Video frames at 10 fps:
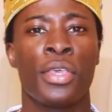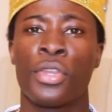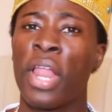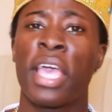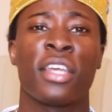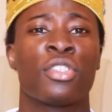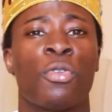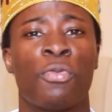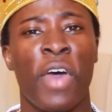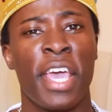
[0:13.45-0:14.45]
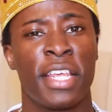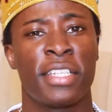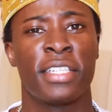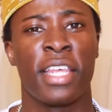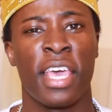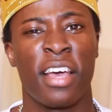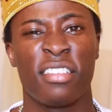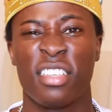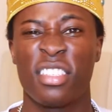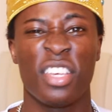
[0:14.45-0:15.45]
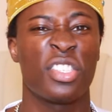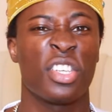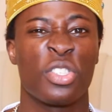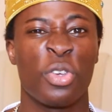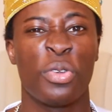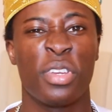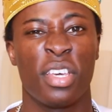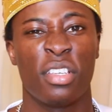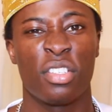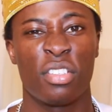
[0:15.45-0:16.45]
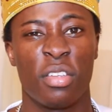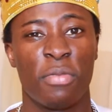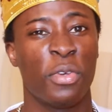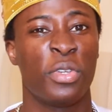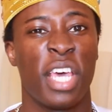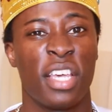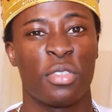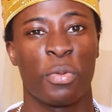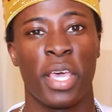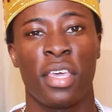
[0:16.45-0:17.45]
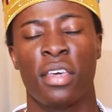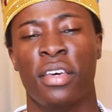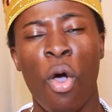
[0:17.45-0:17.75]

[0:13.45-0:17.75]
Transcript: You know like it's Good Friday today and it's Easter Sunday just a few days away.